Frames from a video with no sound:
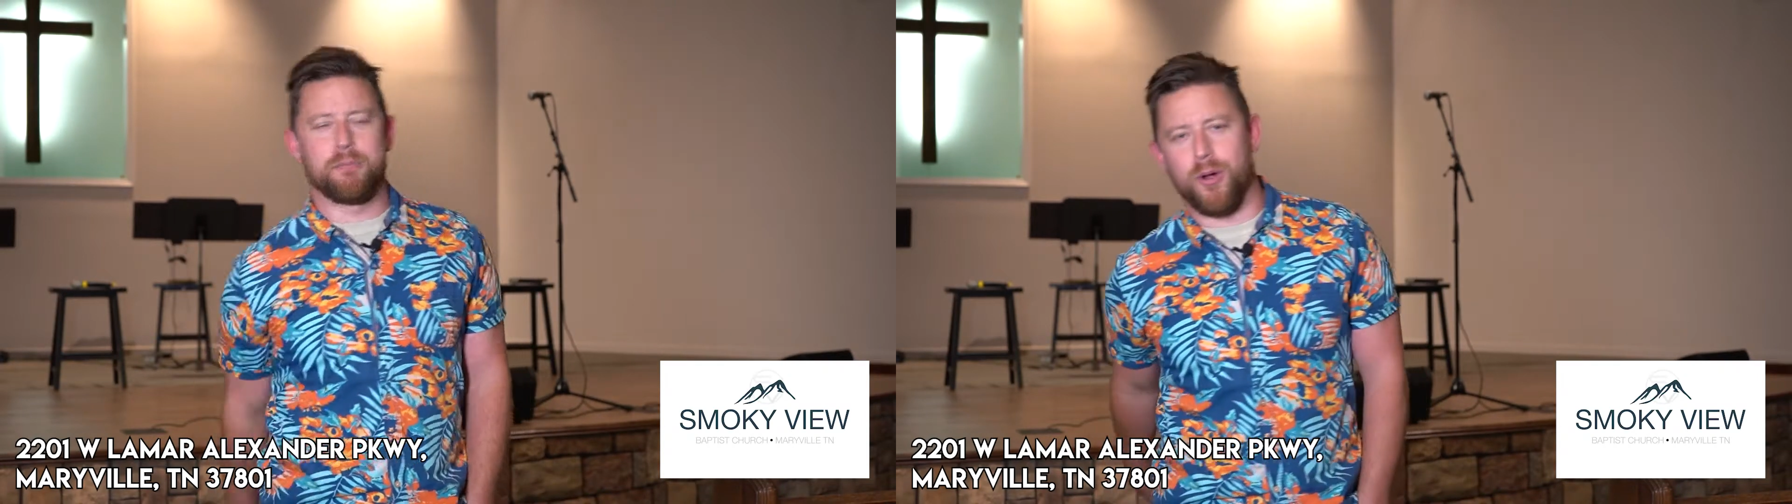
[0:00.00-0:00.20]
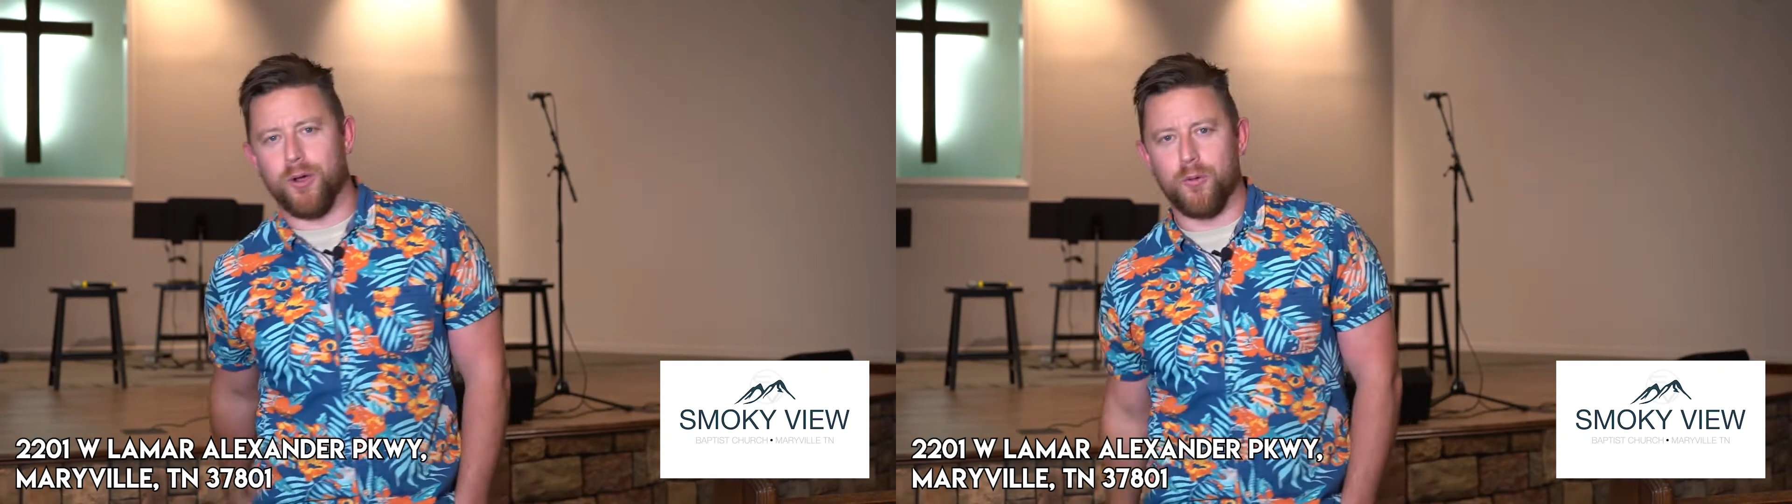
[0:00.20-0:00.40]

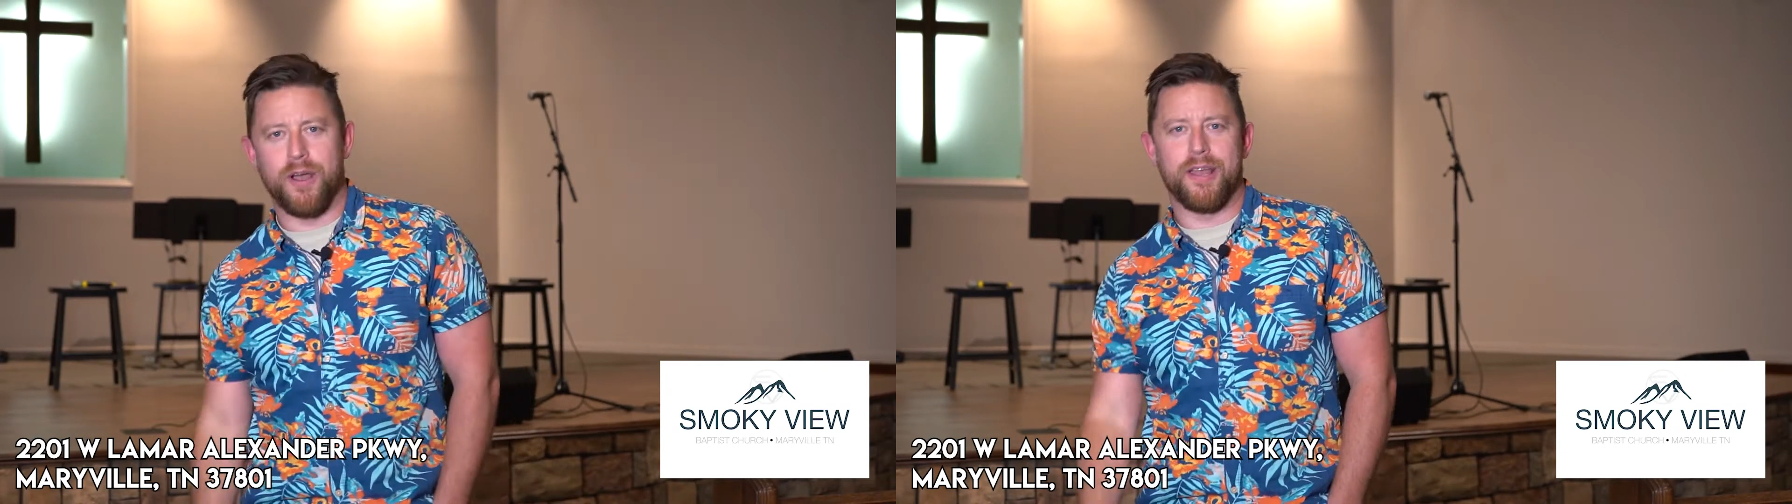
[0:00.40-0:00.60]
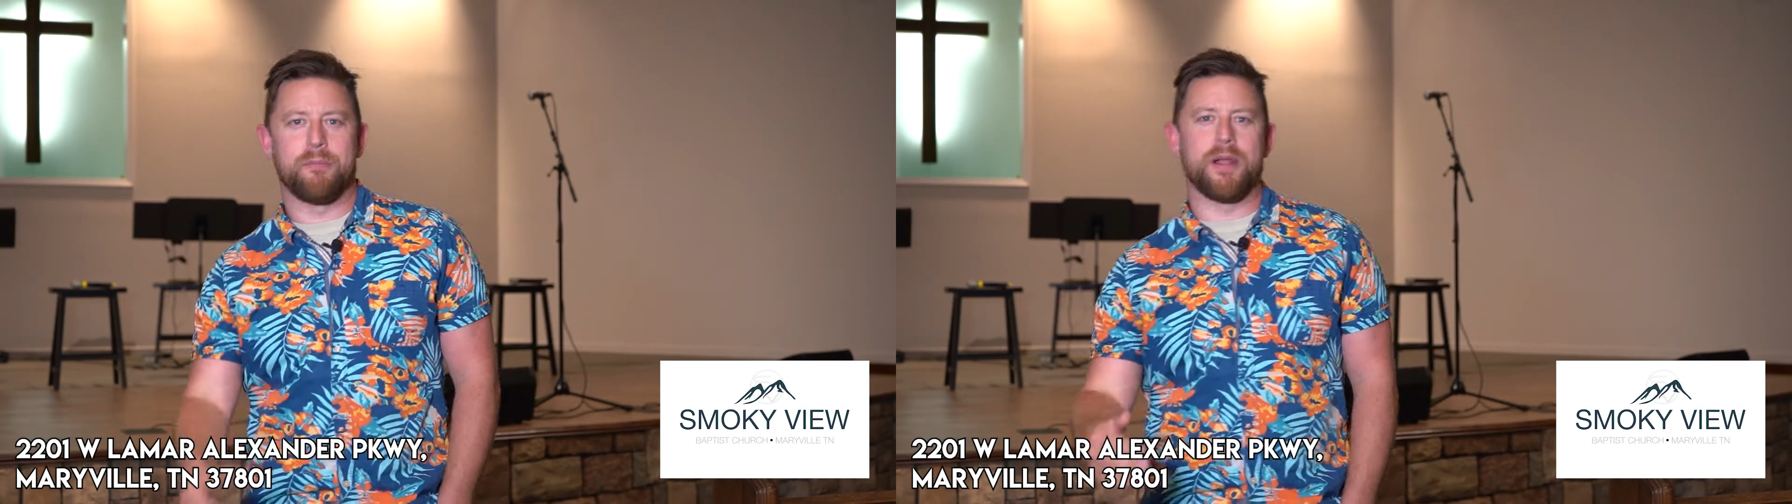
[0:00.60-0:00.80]

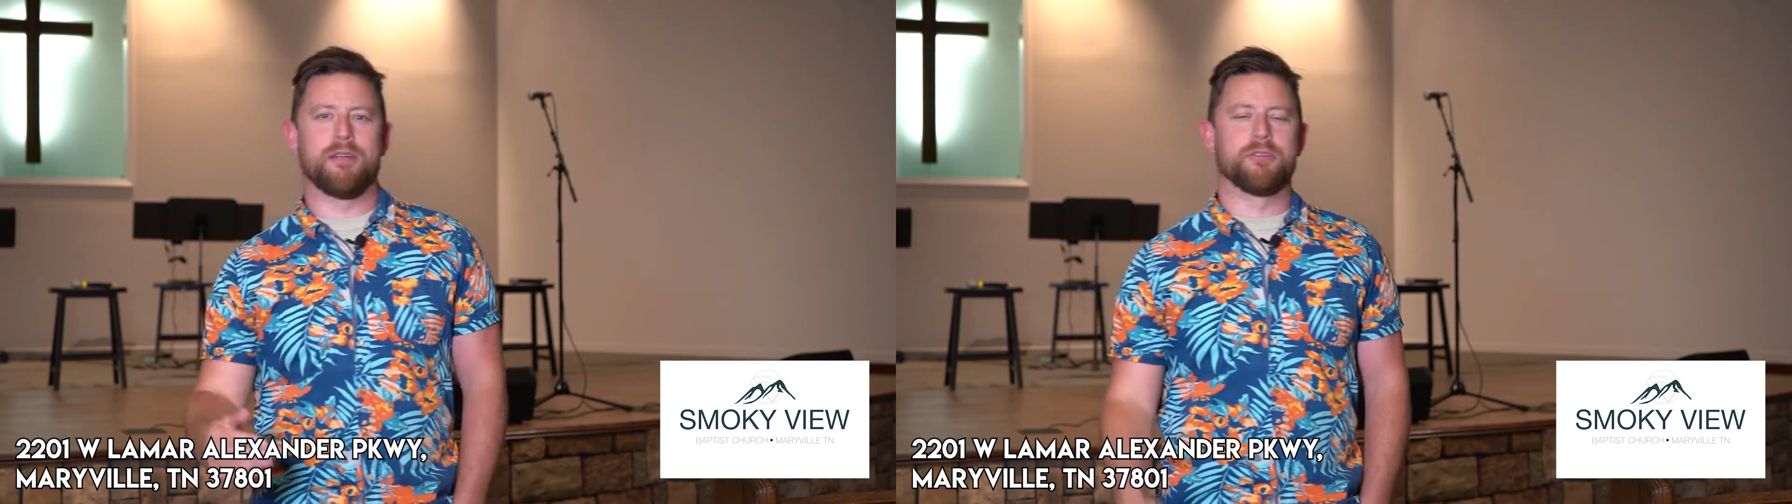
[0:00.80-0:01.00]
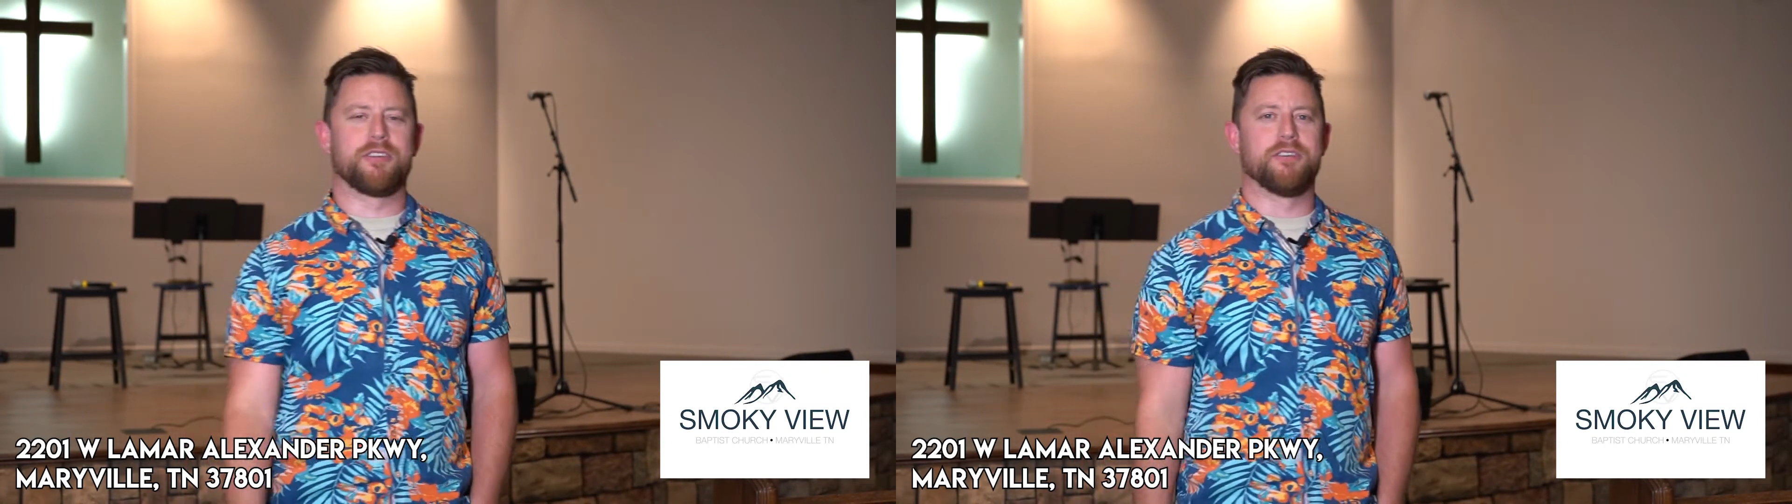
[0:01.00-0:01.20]
Parkway in
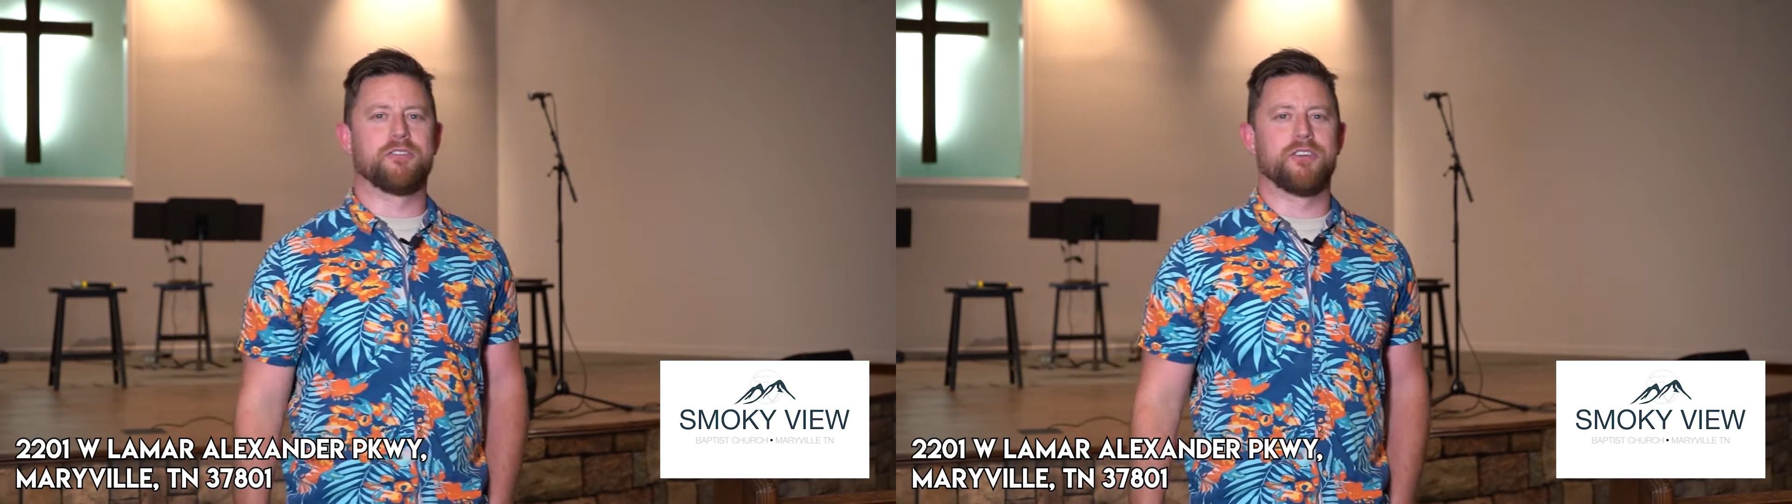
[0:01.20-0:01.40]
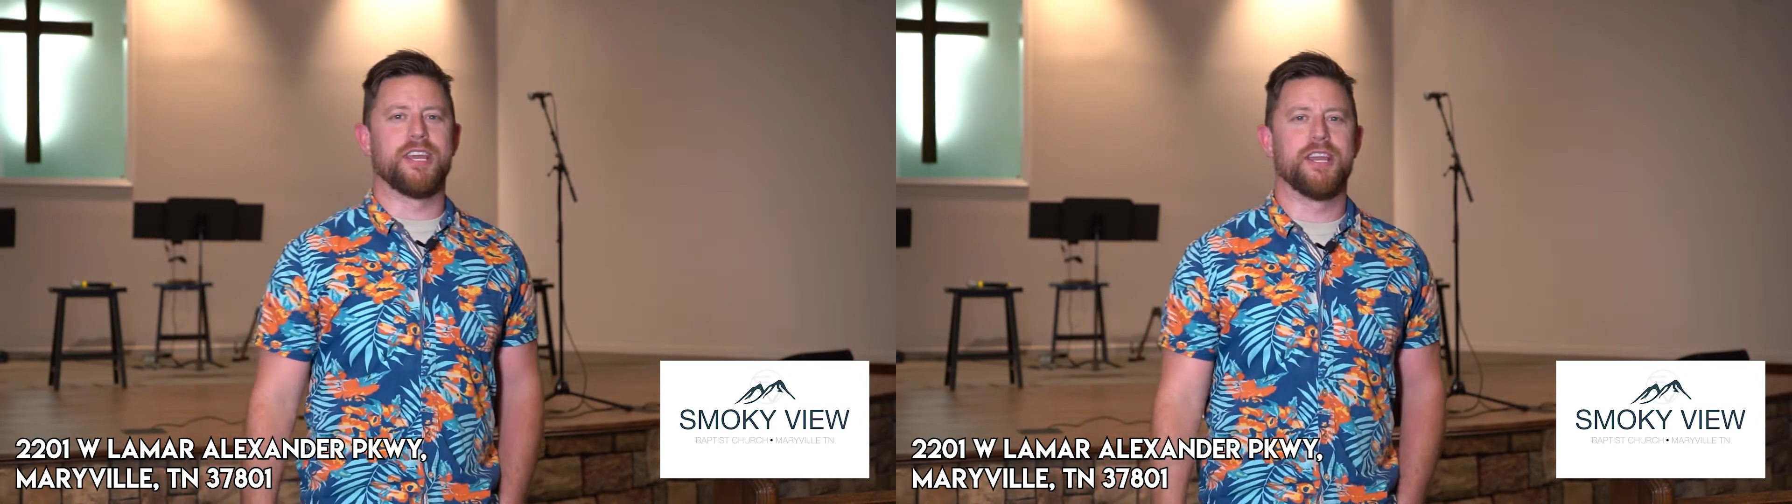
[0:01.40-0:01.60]
Maryville,
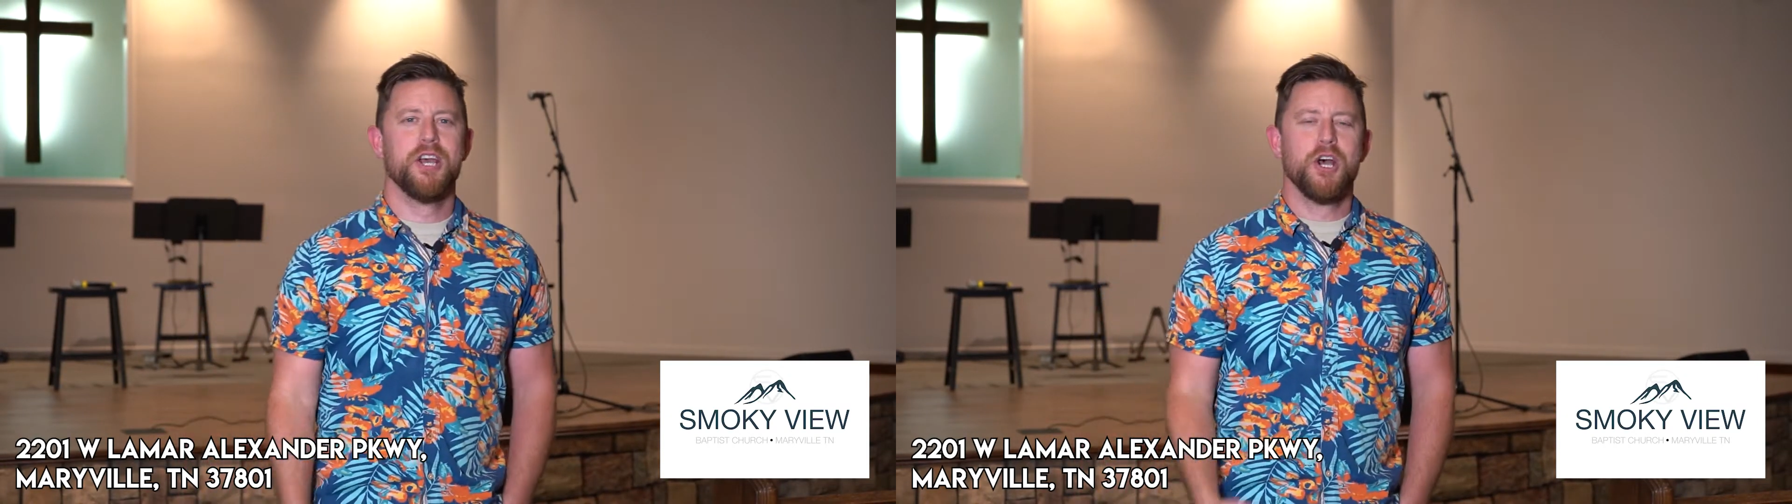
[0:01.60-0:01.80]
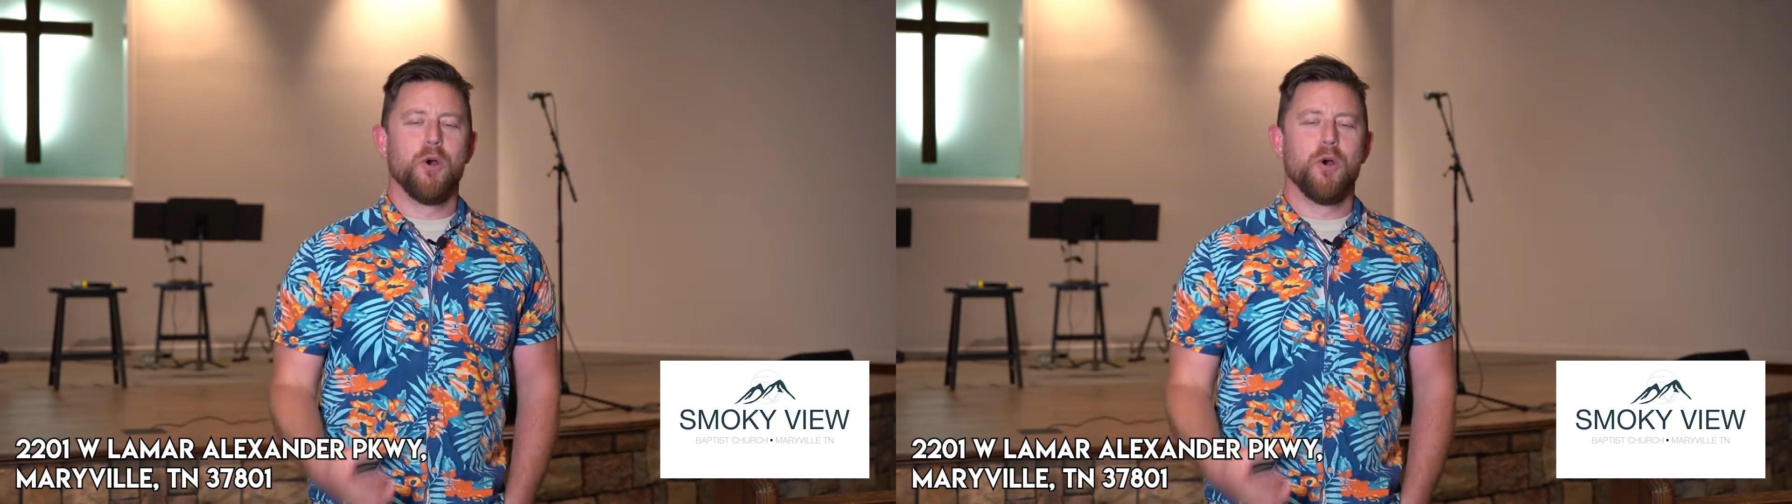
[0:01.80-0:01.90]
Tennessee.